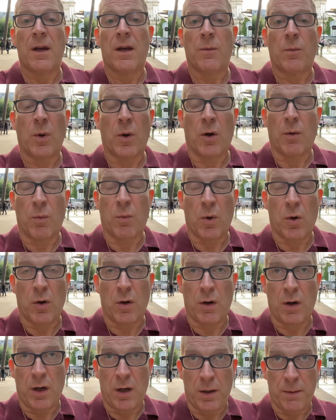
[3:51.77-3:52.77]
We've got
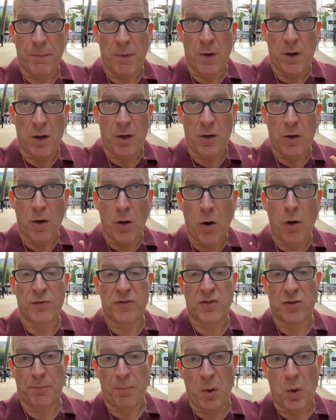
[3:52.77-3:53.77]
a lot
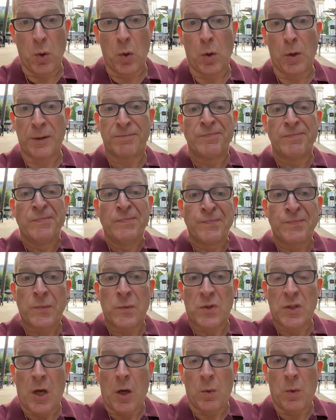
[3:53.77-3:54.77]
of support.
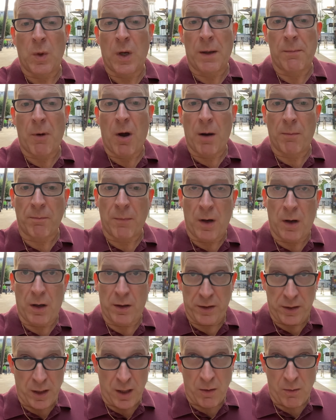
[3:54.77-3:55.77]
So I've
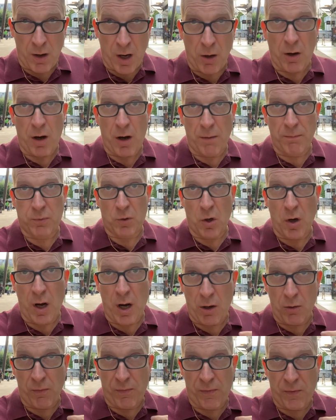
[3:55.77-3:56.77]
got a
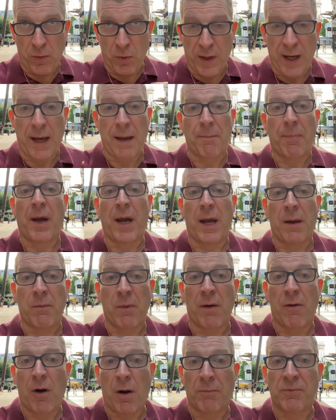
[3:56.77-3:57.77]
hopeful campaign
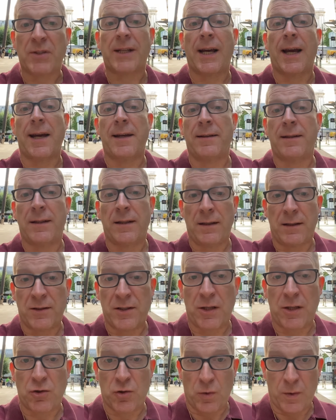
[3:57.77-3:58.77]
where I'm standing in
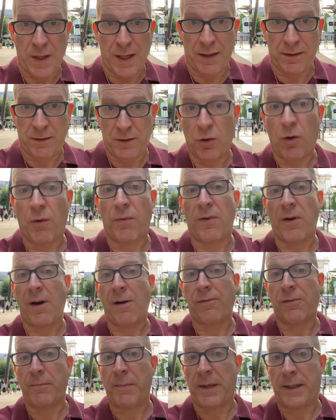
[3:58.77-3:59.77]
central London, not
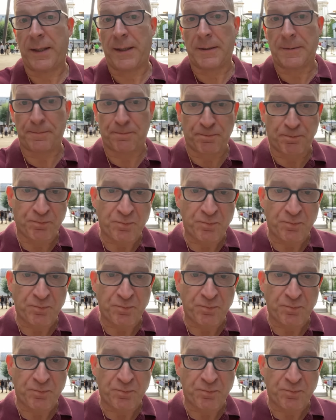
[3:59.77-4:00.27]
far from here.